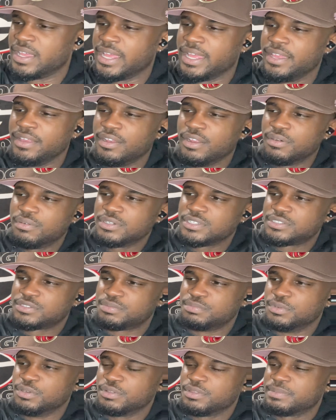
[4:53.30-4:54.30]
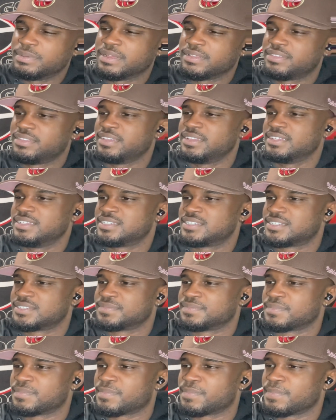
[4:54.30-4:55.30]
You know what's smooth about this?
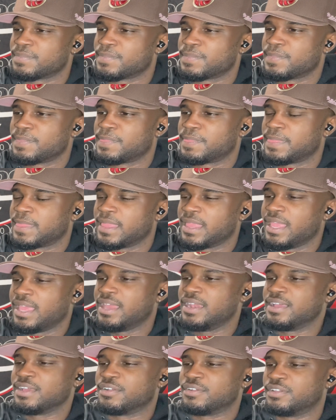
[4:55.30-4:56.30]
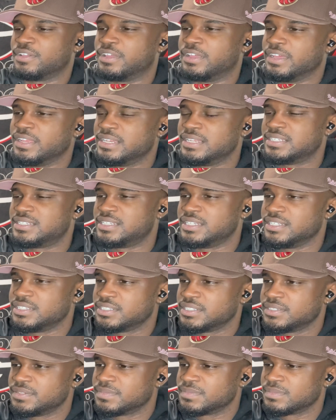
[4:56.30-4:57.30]
And a good
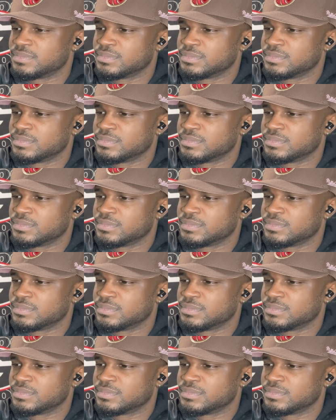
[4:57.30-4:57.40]
decision?